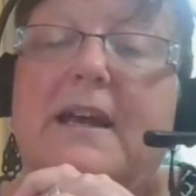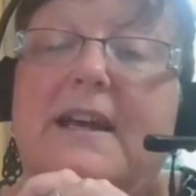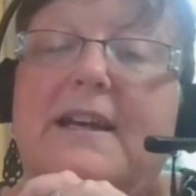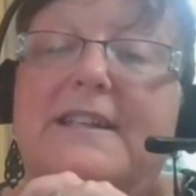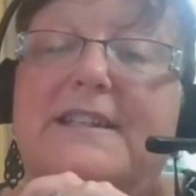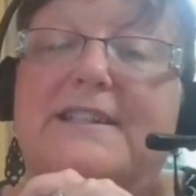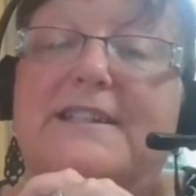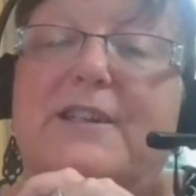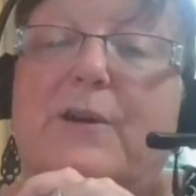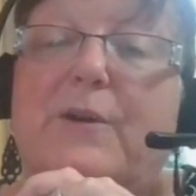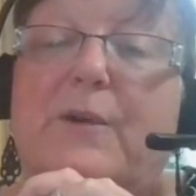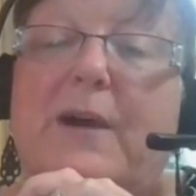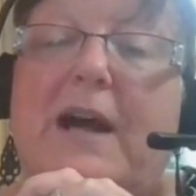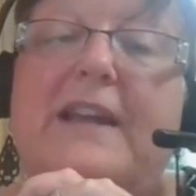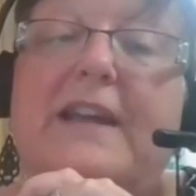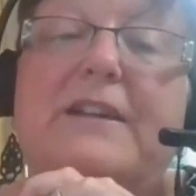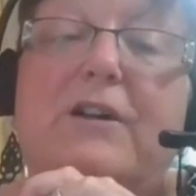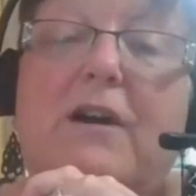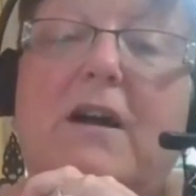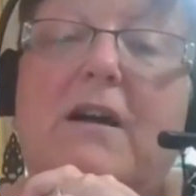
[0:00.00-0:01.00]
So, and
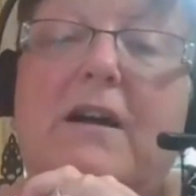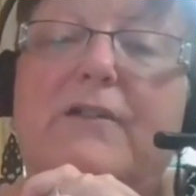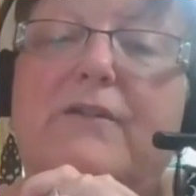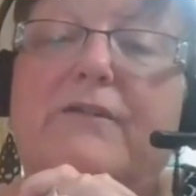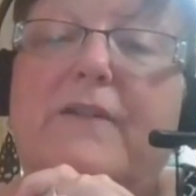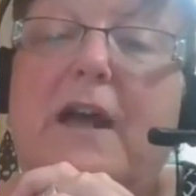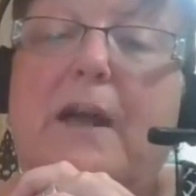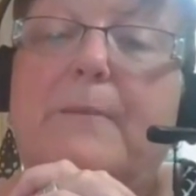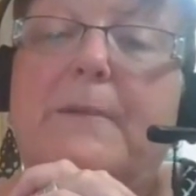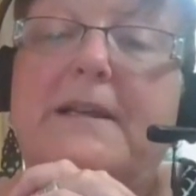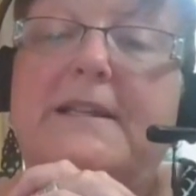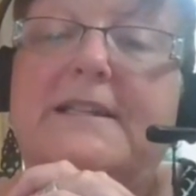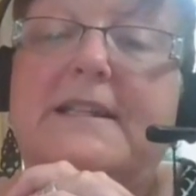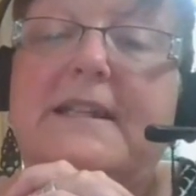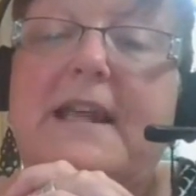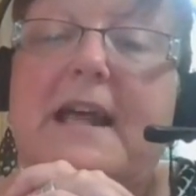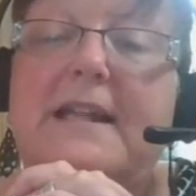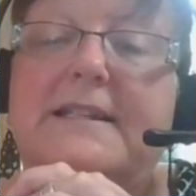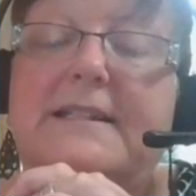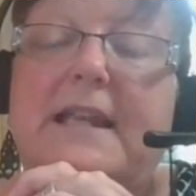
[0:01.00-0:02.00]
there are other families in
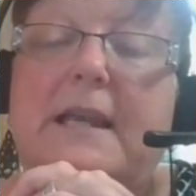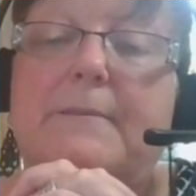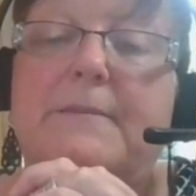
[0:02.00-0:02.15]
that same